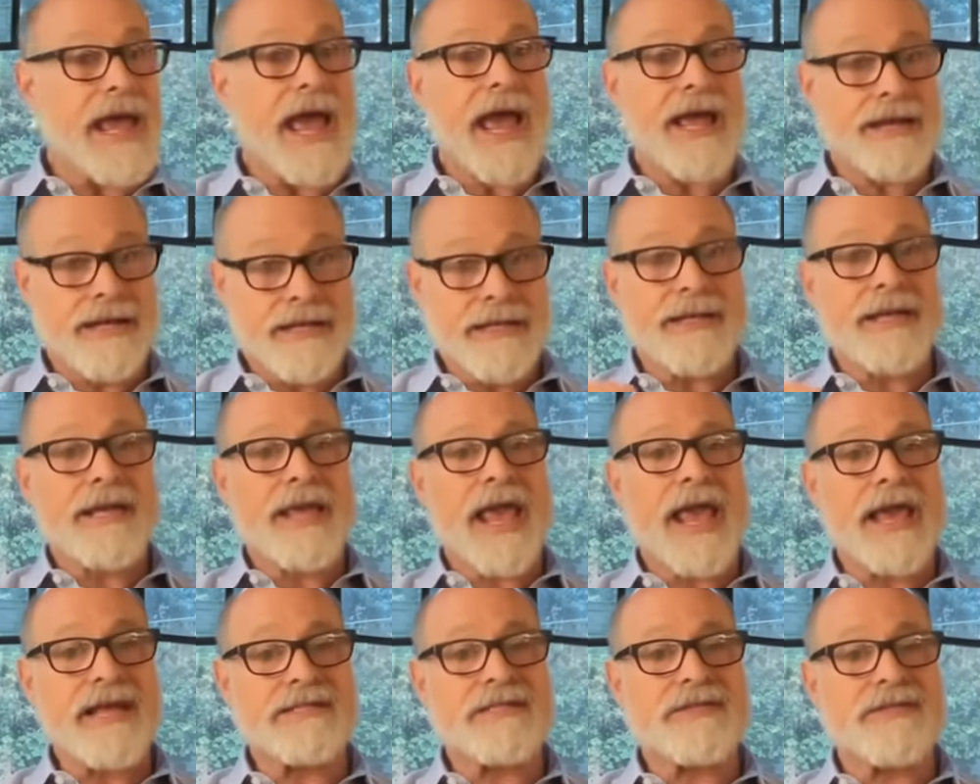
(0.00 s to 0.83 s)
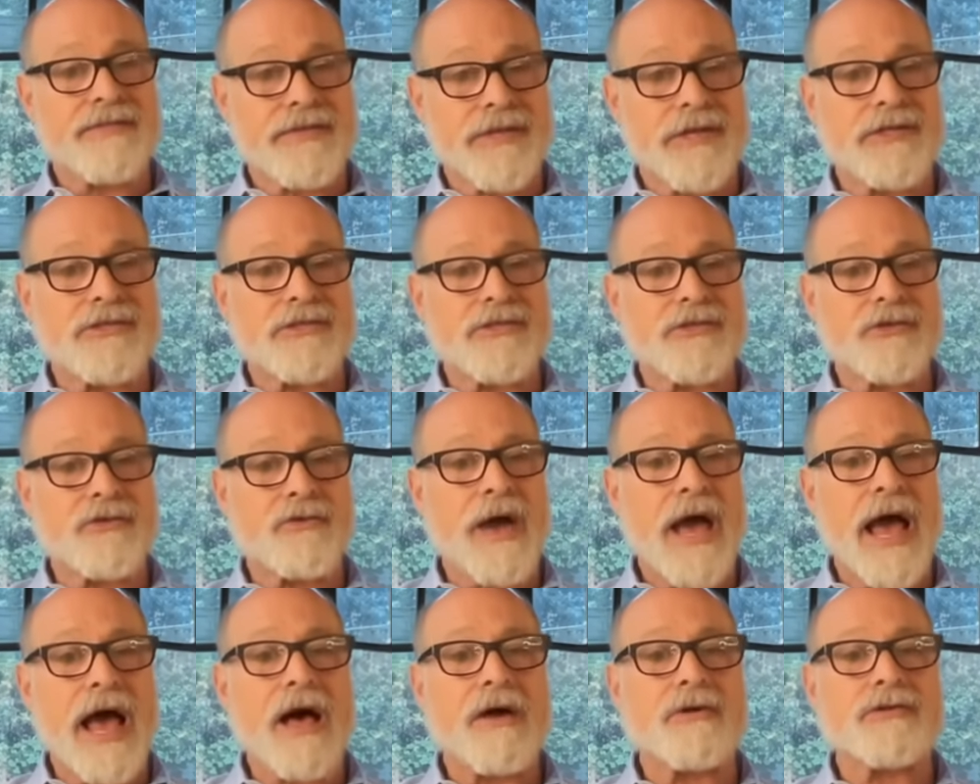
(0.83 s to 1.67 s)
and in the case of these 2
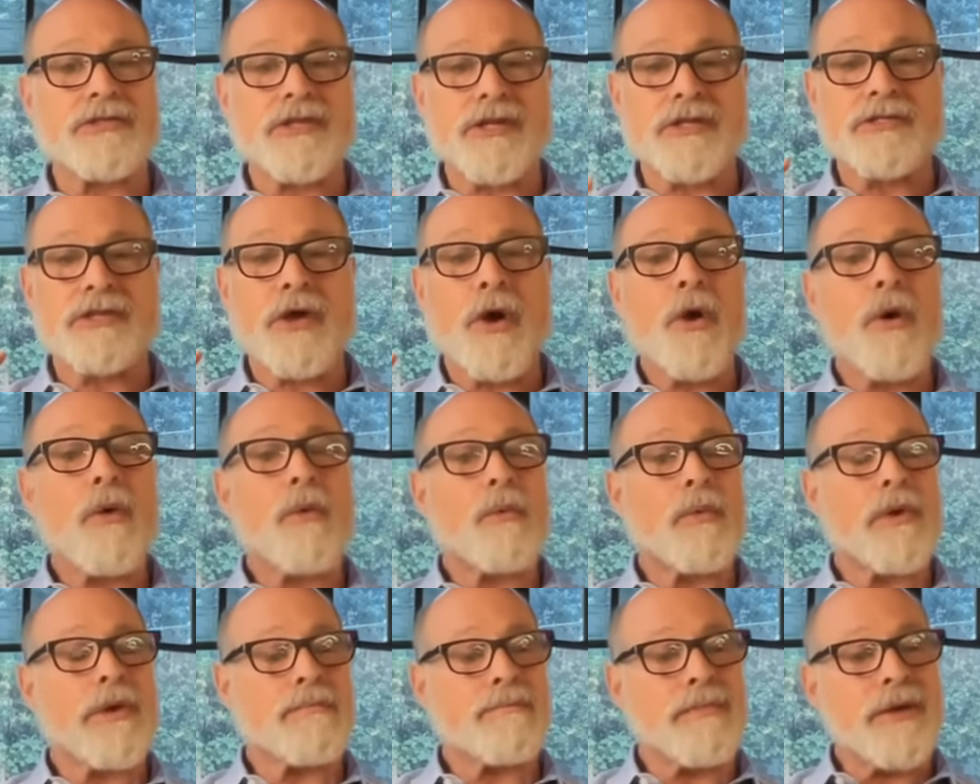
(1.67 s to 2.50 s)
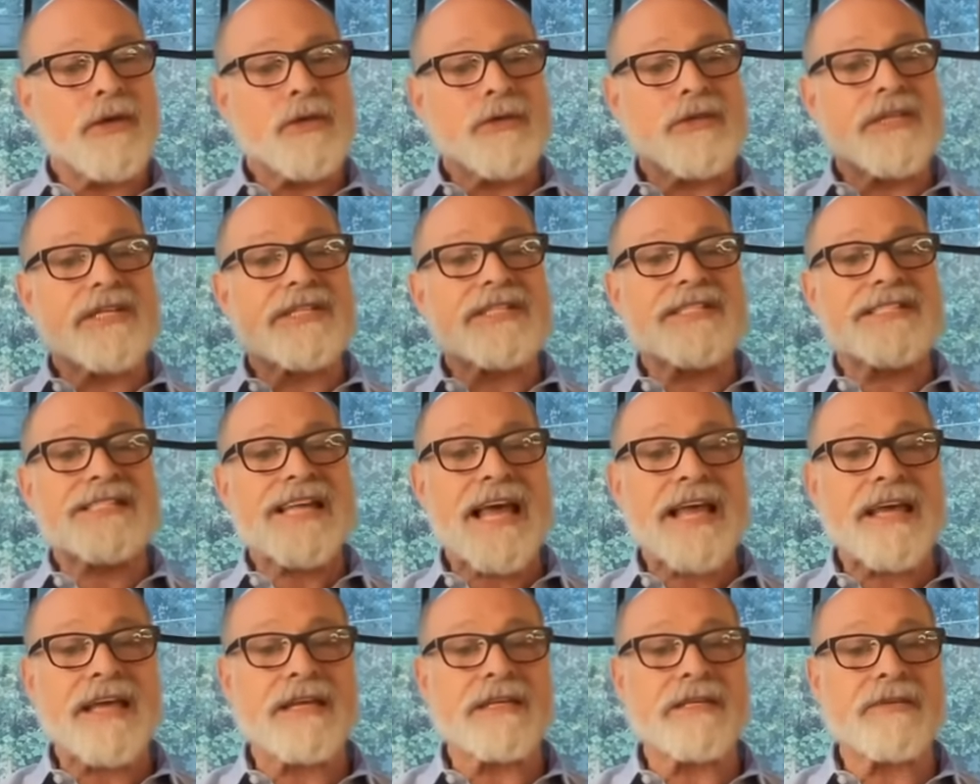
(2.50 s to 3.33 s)
houses, we build the
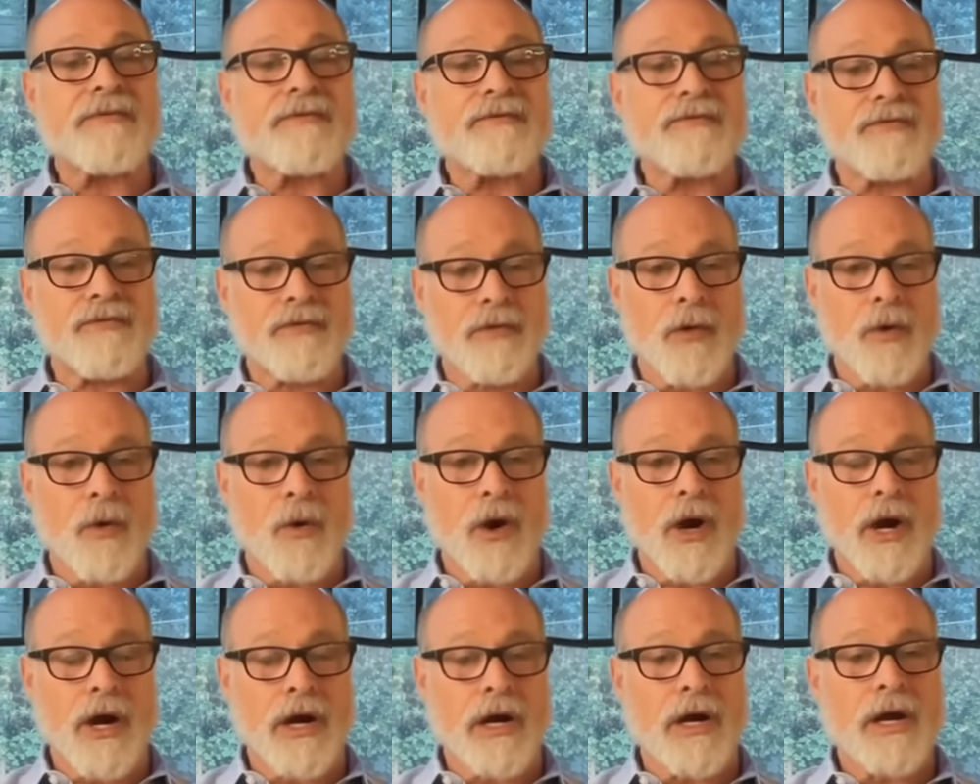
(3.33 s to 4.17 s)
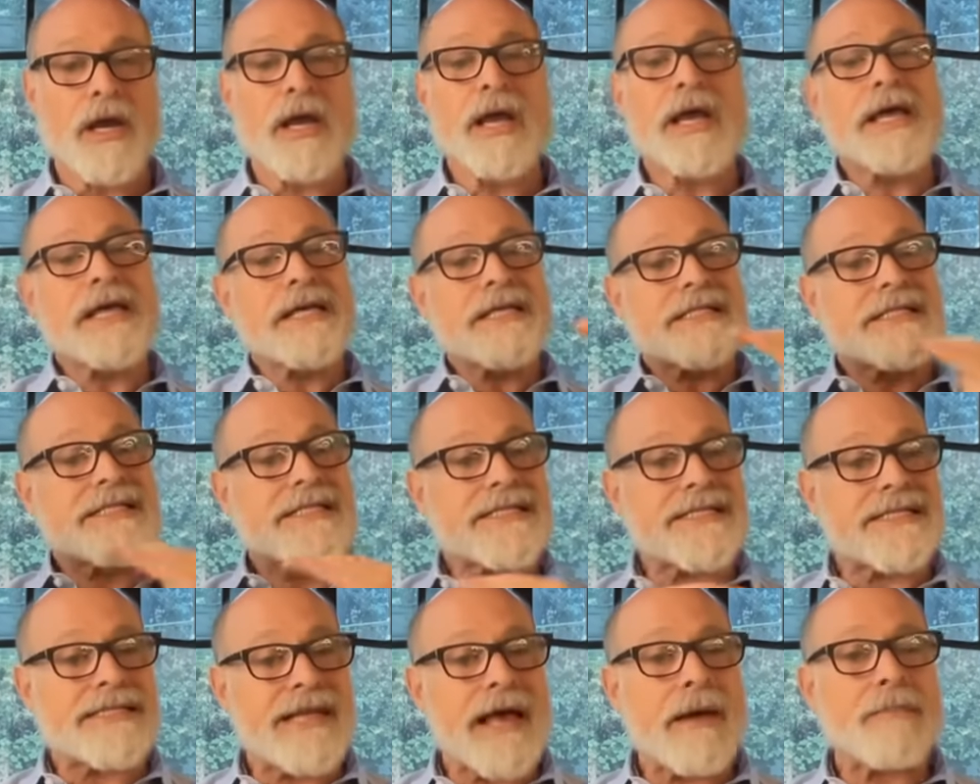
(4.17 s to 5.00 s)
second floor
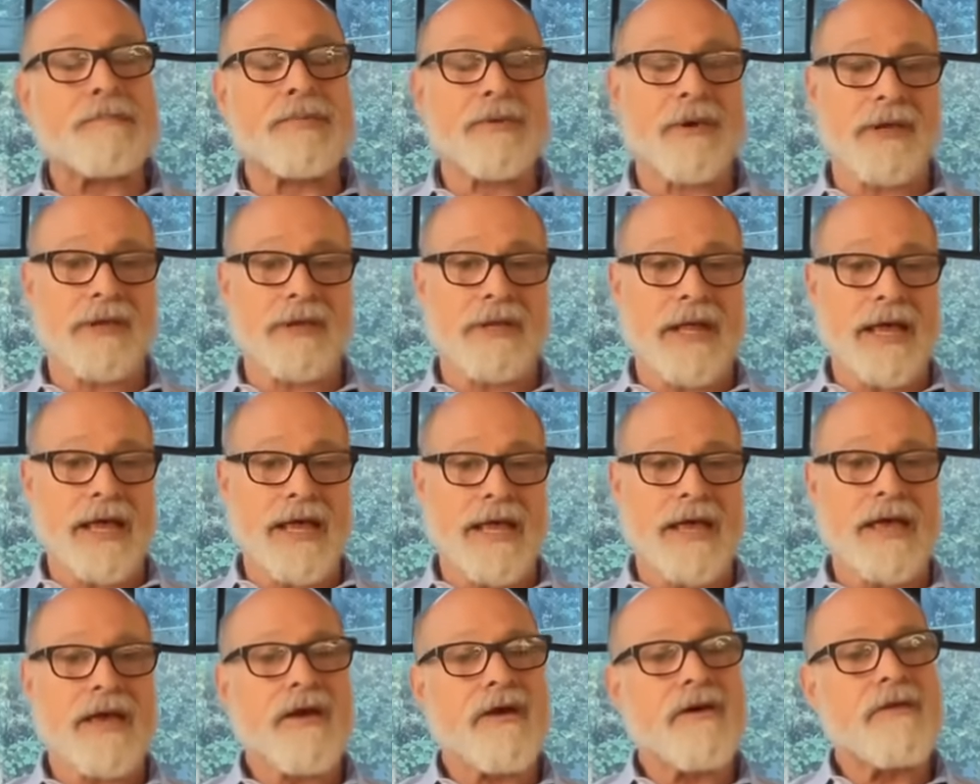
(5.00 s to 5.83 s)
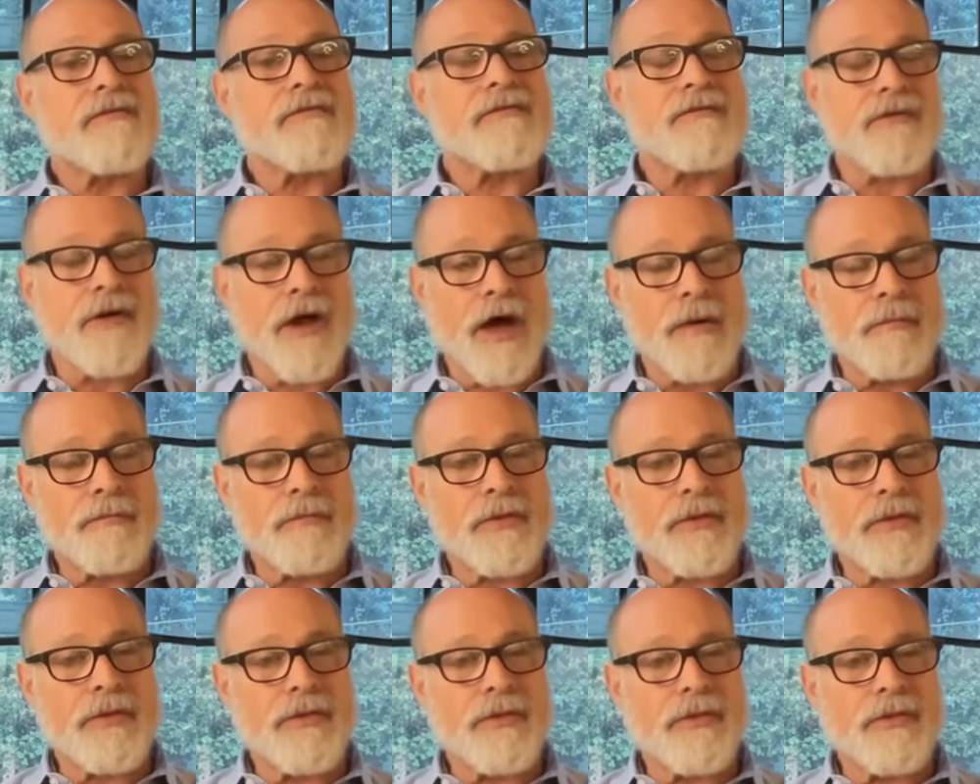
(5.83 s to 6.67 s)
separately
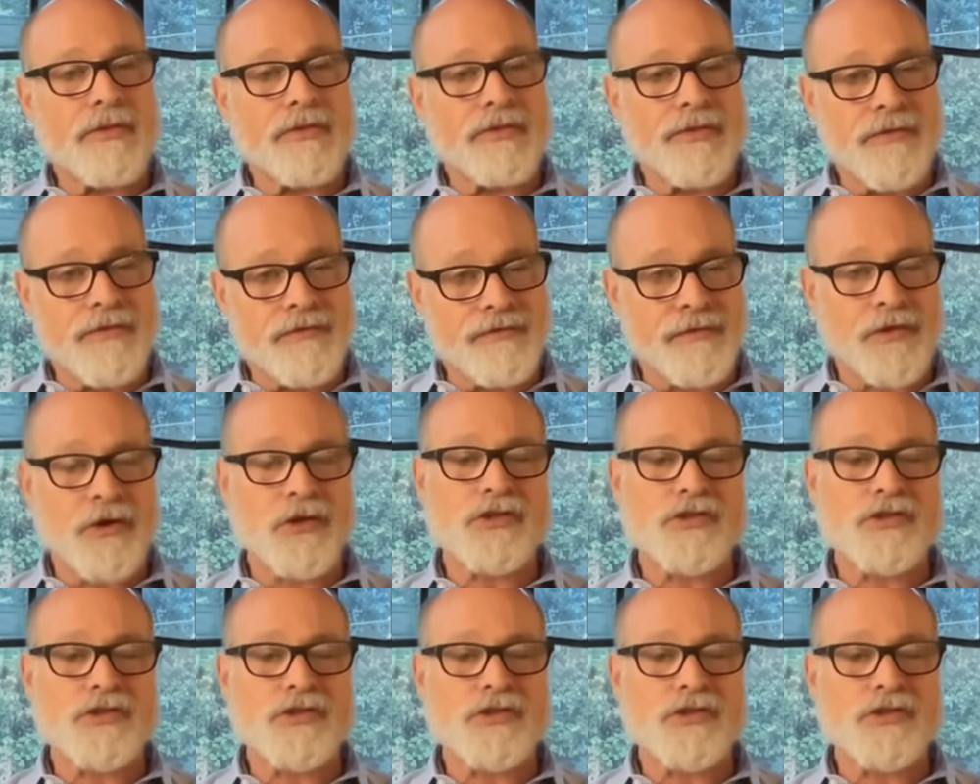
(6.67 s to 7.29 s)
from the first